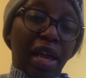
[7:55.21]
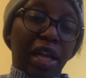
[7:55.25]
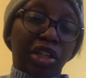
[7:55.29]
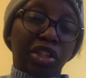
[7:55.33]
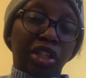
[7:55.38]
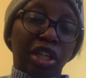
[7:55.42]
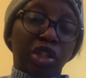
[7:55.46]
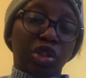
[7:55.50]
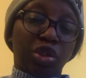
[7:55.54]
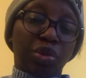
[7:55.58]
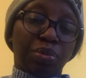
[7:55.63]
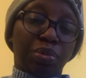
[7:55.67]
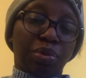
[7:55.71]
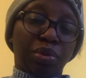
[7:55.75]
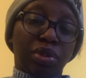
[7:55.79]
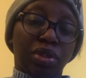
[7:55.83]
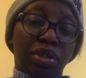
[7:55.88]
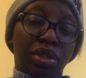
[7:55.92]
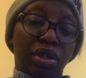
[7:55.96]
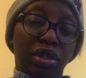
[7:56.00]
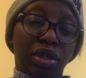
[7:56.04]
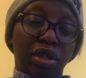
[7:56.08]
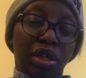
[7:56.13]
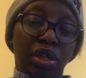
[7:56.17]
I try to
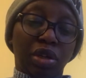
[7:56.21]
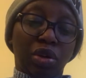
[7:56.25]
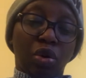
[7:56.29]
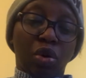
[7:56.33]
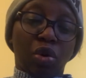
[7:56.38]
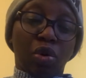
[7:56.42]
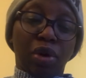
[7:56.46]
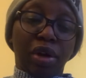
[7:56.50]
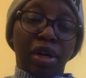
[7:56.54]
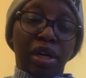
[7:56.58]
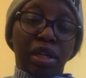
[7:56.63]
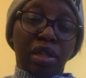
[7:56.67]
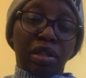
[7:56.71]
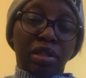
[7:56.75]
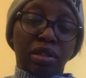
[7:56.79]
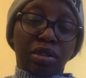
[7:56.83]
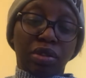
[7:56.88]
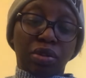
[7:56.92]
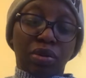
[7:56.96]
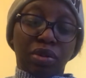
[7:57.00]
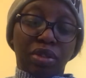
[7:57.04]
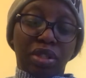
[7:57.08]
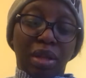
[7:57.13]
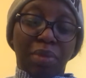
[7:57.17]
put in oils
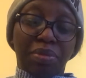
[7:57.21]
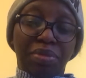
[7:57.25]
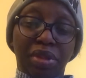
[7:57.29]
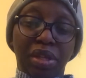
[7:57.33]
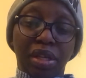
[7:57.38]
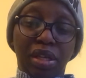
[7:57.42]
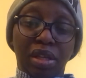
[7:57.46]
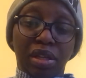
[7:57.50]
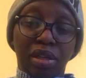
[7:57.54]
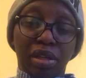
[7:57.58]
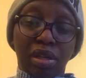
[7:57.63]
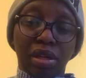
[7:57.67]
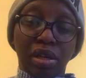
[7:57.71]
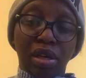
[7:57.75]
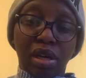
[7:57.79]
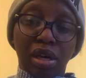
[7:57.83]
or something,